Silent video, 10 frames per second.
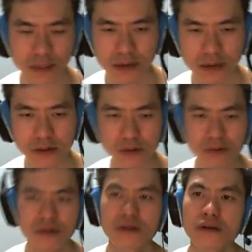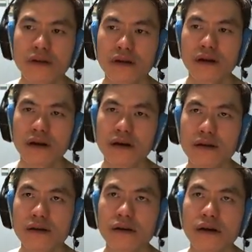So
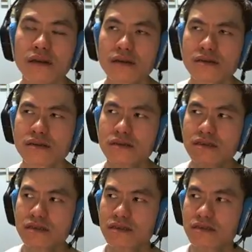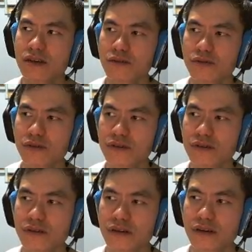I think Zhao Yun
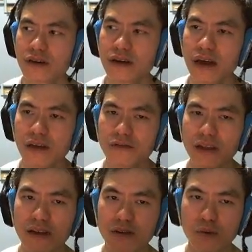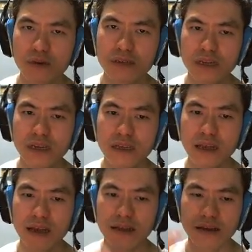have like a lower CD
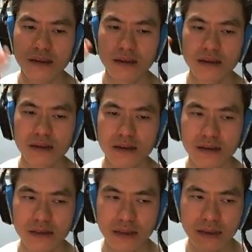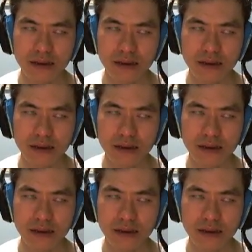than Li